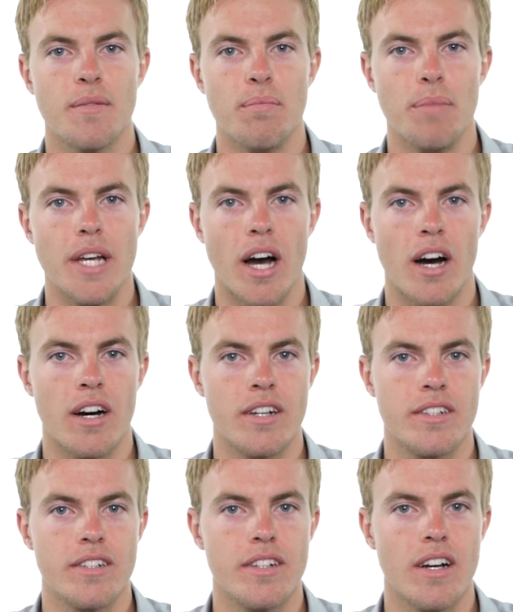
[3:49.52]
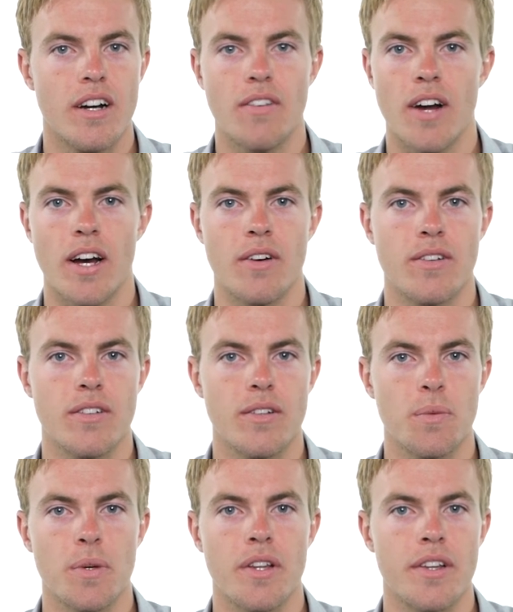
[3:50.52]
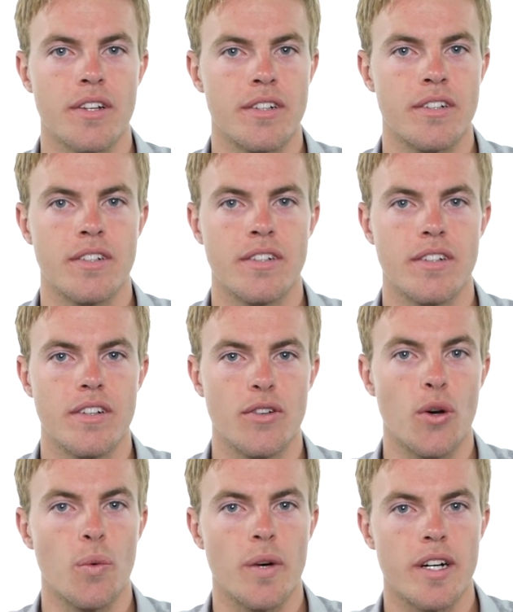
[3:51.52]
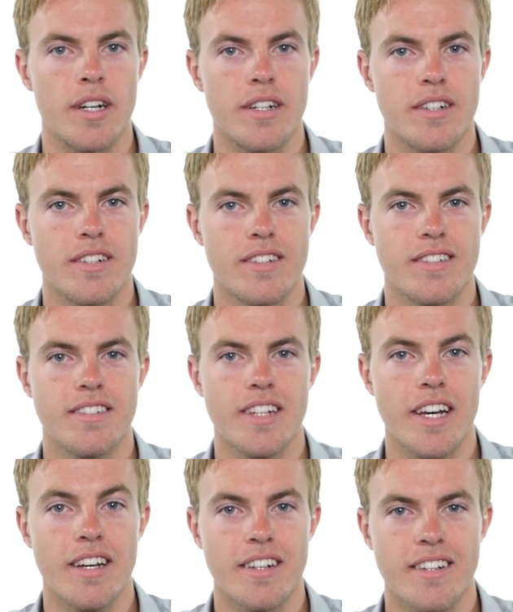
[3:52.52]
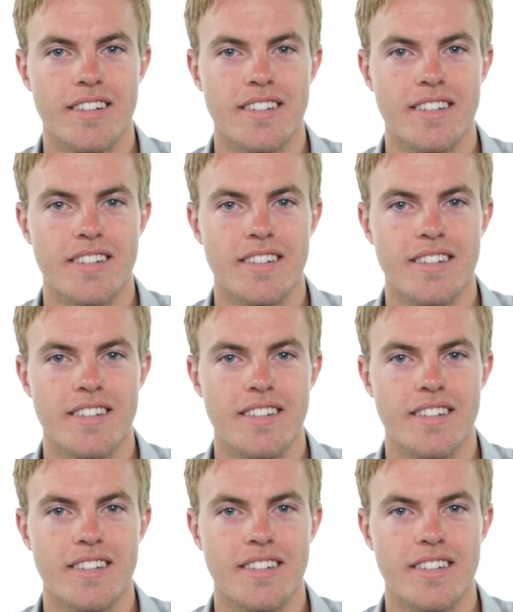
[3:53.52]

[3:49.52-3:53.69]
beyond, around, within, nowhere, it.